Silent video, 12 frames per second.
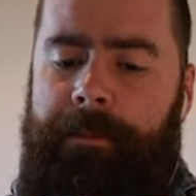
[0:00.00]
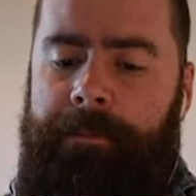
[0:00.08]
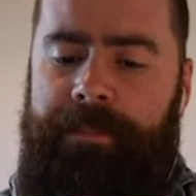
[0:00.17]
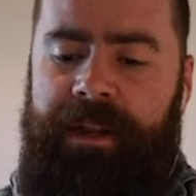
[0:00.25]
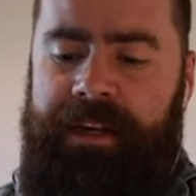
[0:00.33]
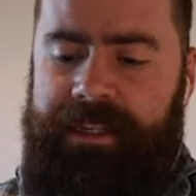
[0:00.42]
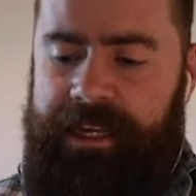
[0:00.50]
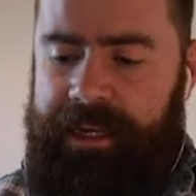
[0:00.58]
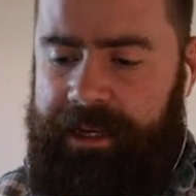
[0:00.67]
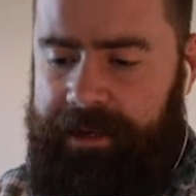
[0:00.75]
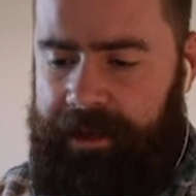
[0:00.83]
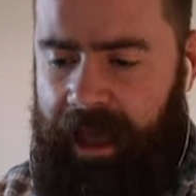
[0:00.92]

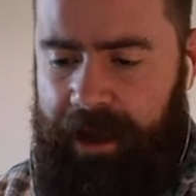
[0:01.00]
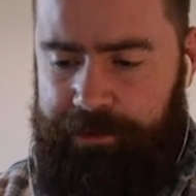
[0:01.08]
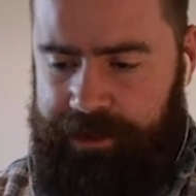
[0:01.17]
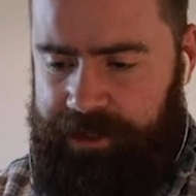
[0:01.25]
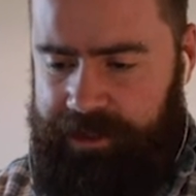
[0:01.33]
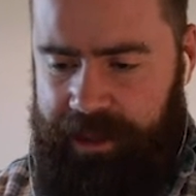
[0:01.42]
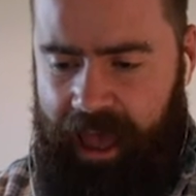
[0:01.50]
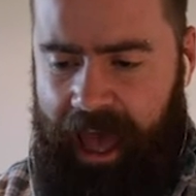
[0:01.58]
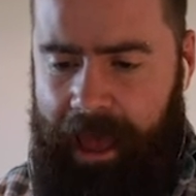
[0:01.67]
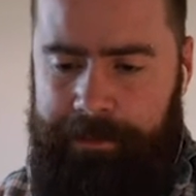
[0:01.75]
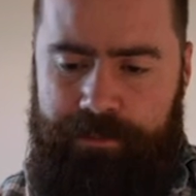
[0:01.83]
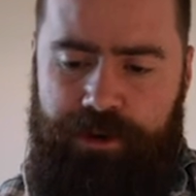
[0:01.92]
building out the app,